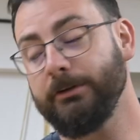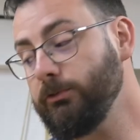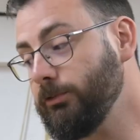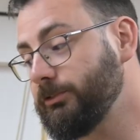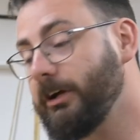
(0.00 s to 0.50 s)
And when
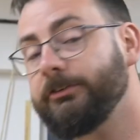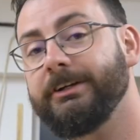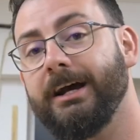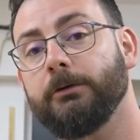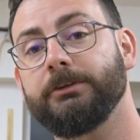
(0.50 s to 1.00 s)
you're just
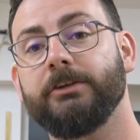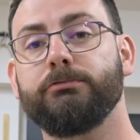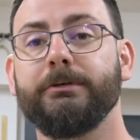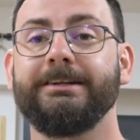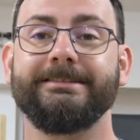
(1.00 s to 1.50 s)
starting out,
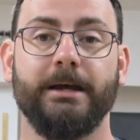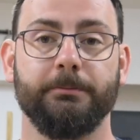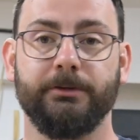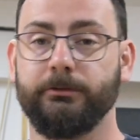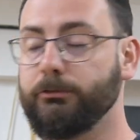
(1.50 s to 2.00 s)
it's really
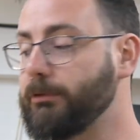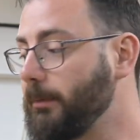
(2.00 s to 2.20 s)
tempting to